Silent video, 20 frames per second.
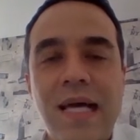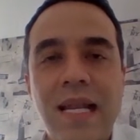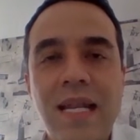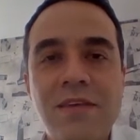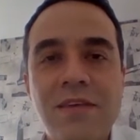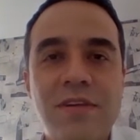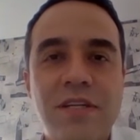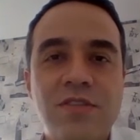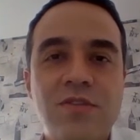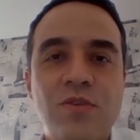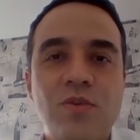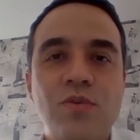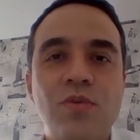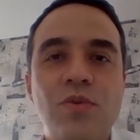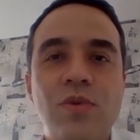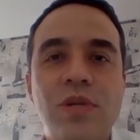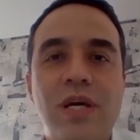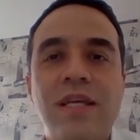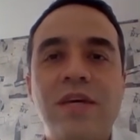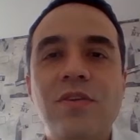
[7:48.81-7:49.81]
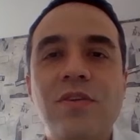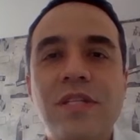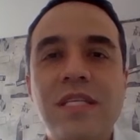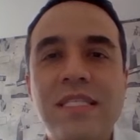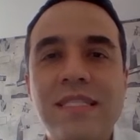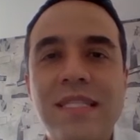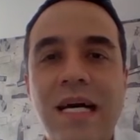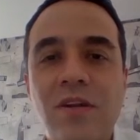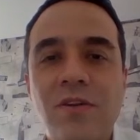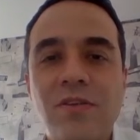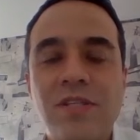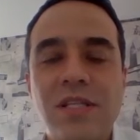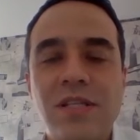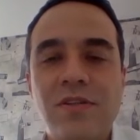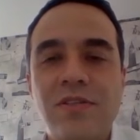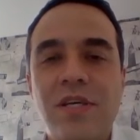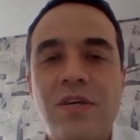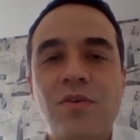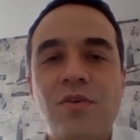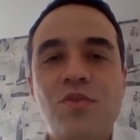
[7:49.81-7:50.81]
how there are some other
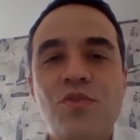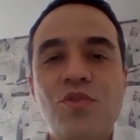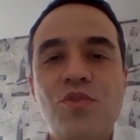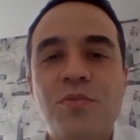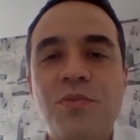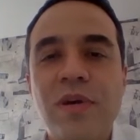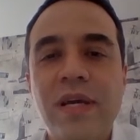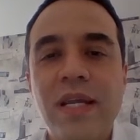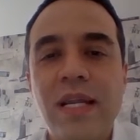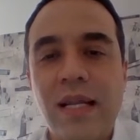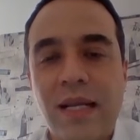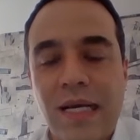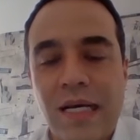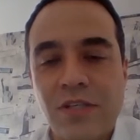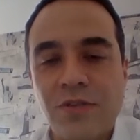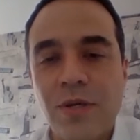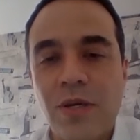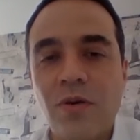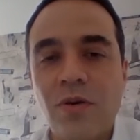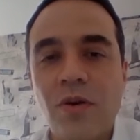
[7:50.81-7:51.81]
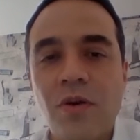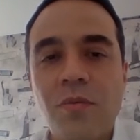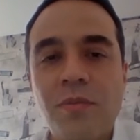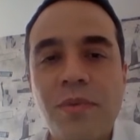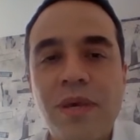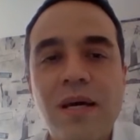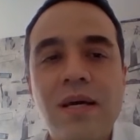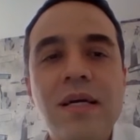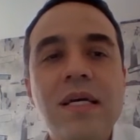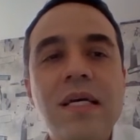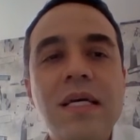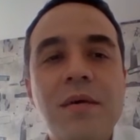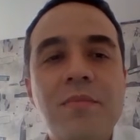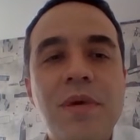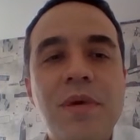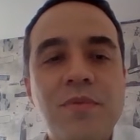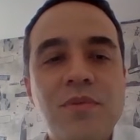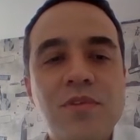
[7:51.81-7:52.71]
solutions could be taken